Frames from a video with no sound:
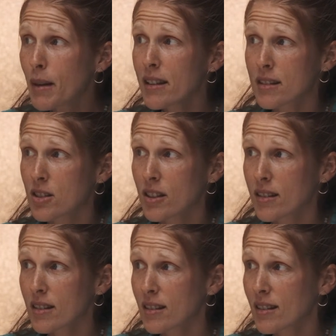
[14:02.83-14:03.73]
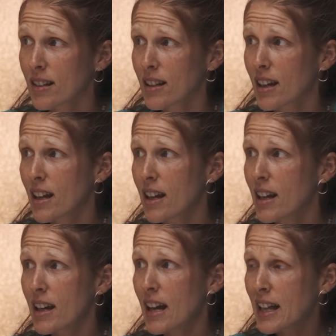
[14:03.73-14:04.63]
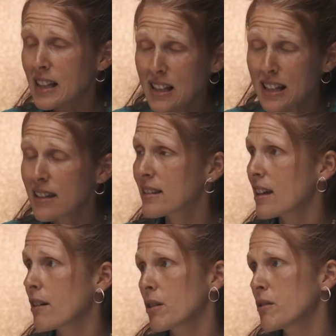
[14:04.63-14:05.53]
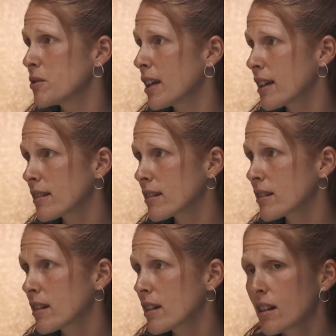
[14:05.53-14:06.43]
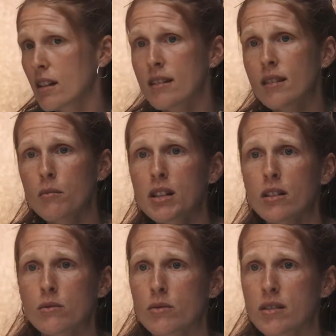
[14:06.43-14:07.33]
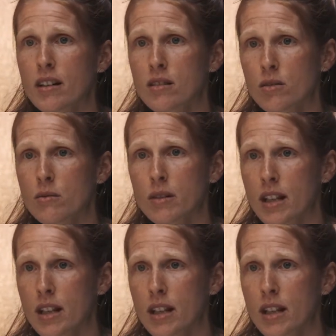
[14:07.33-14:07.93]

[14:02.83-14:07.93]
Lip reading: messages at least every few days. Somebody else was diagnosed with